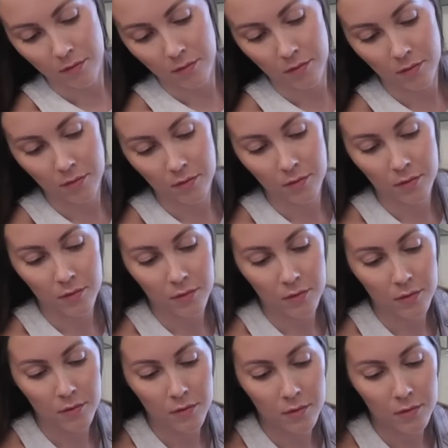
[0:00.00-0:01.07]

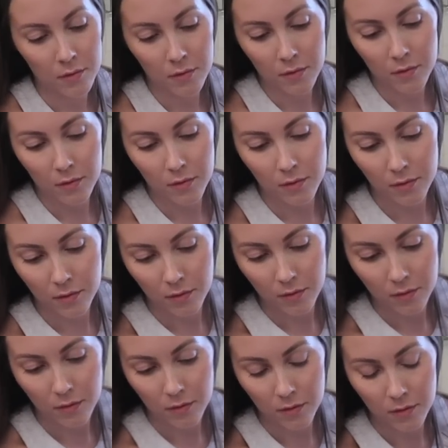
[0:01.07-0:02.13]

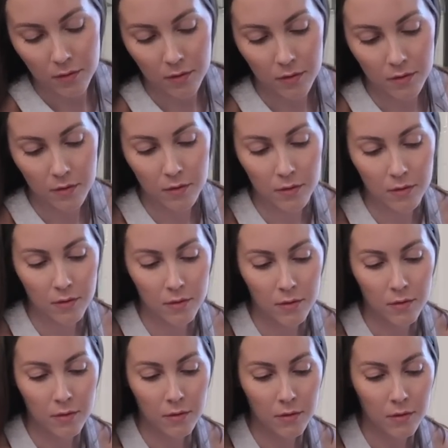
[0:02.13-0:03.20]

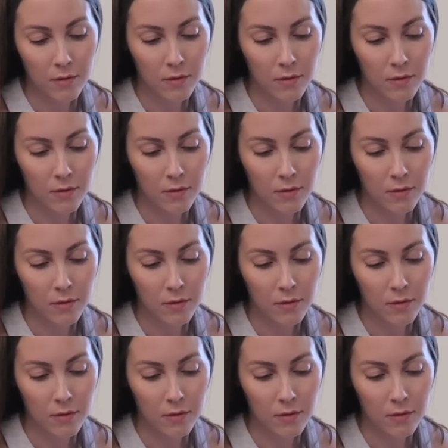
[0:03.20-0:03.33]
Nothing is said.